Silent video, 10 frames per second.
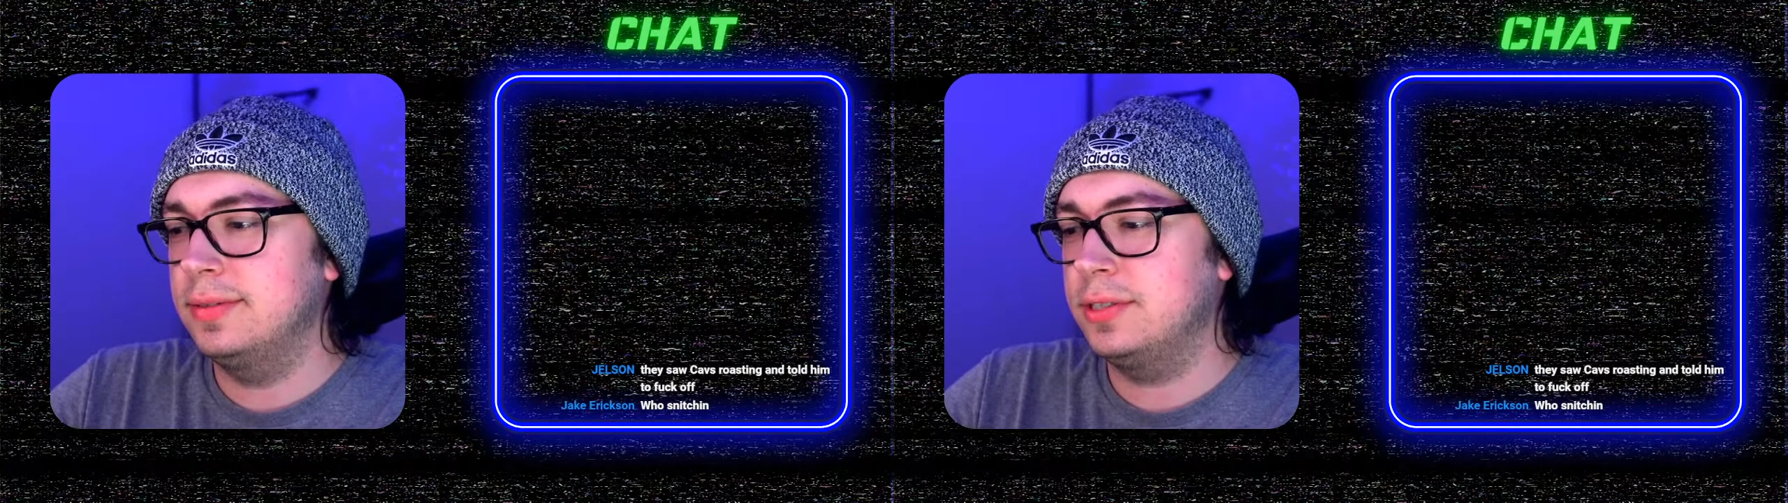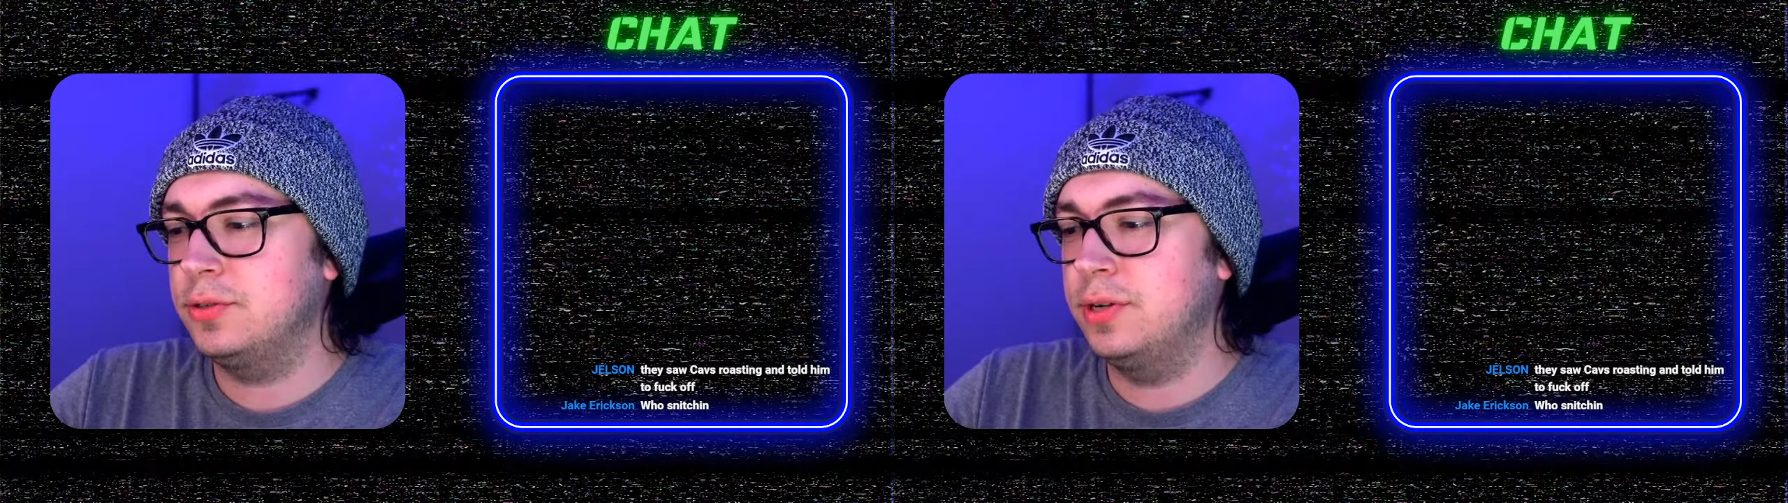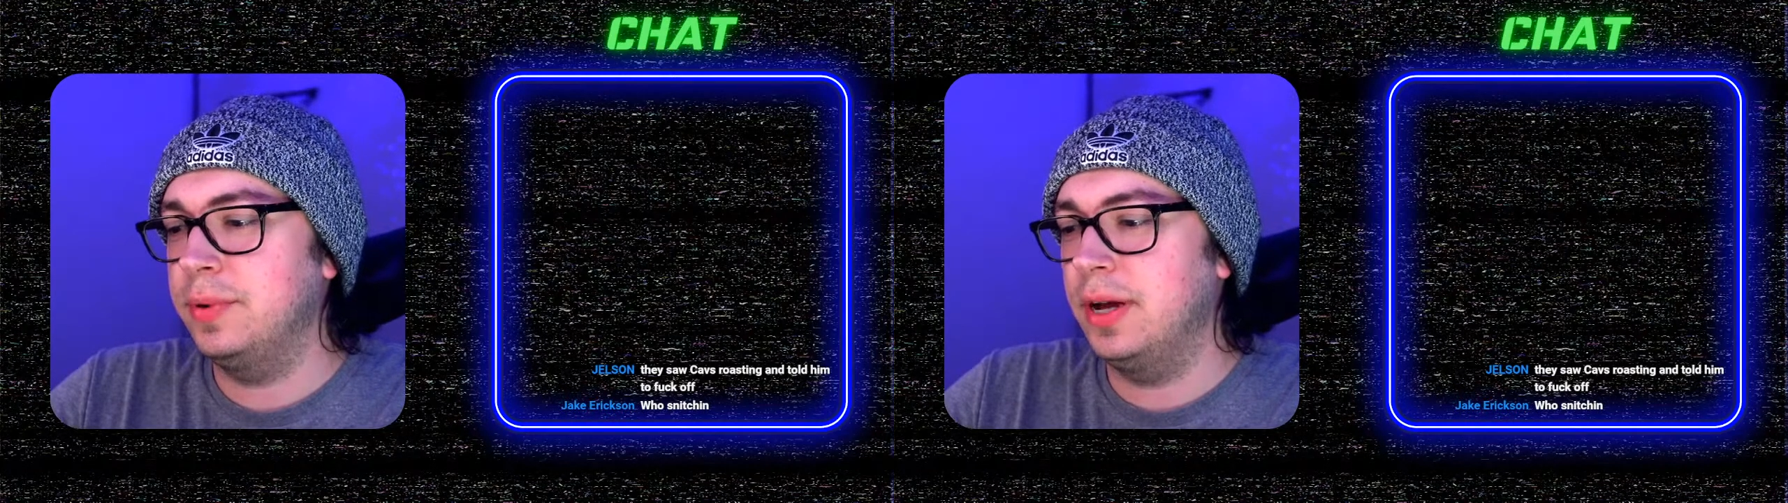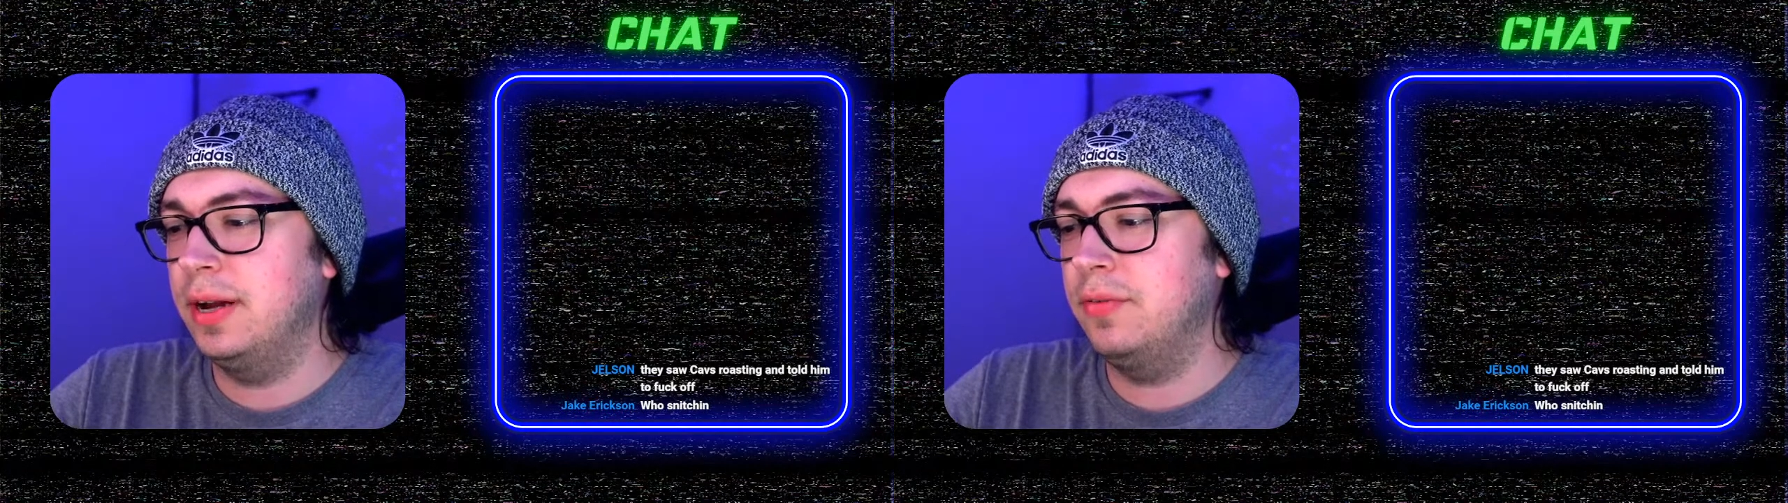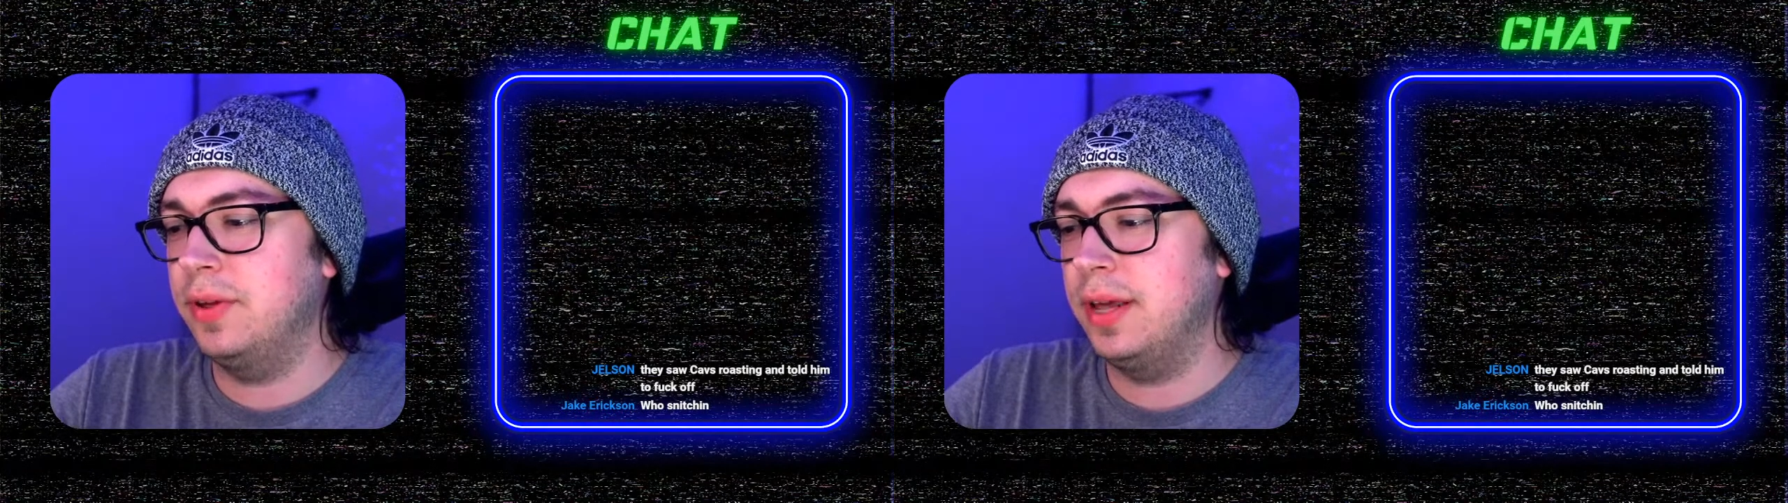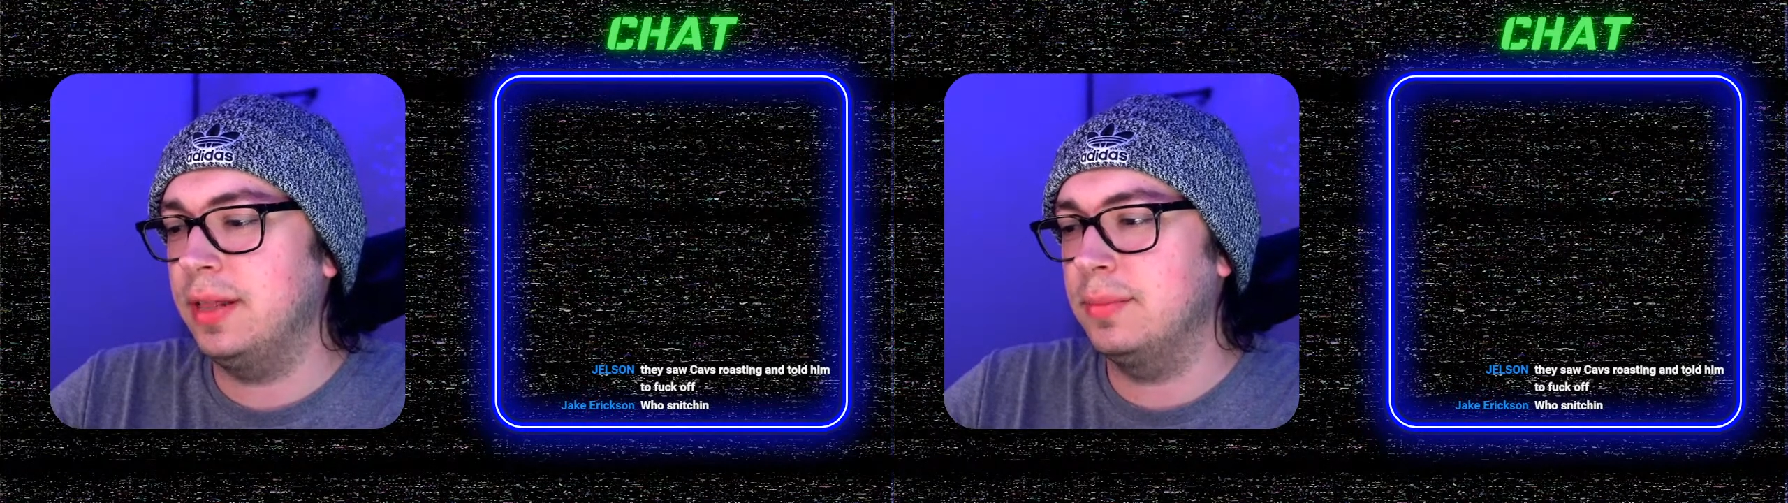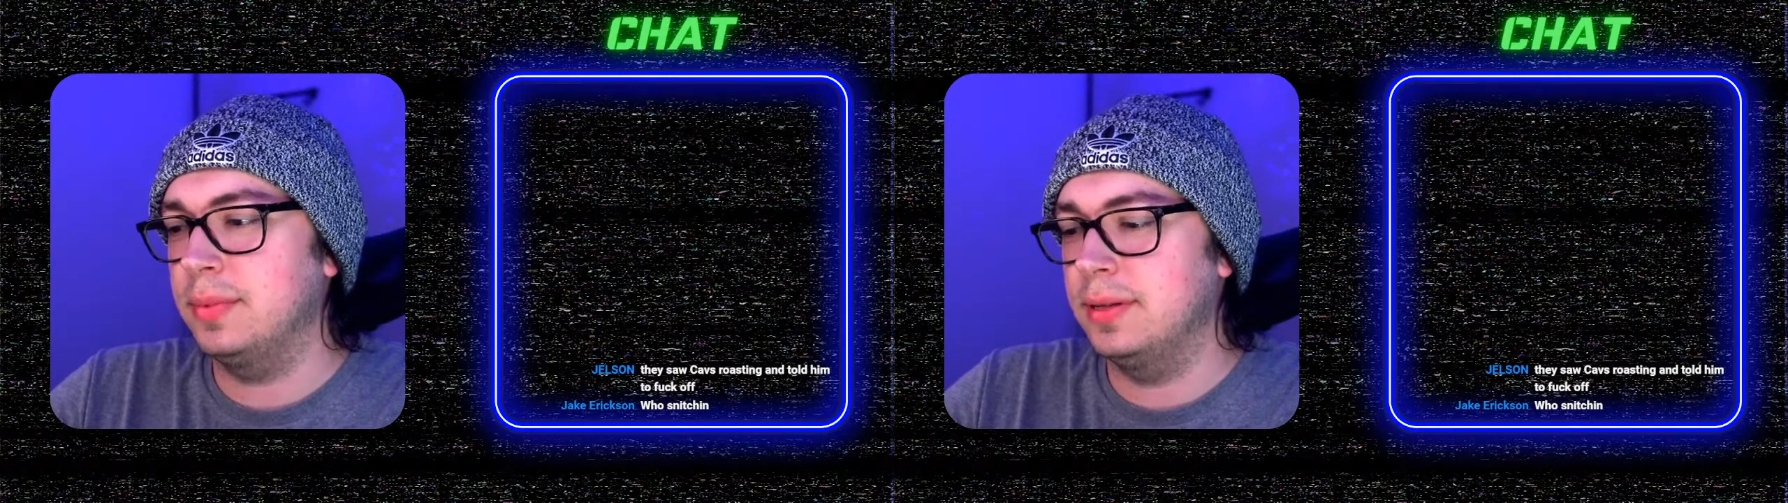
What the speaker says: Stream unavailable.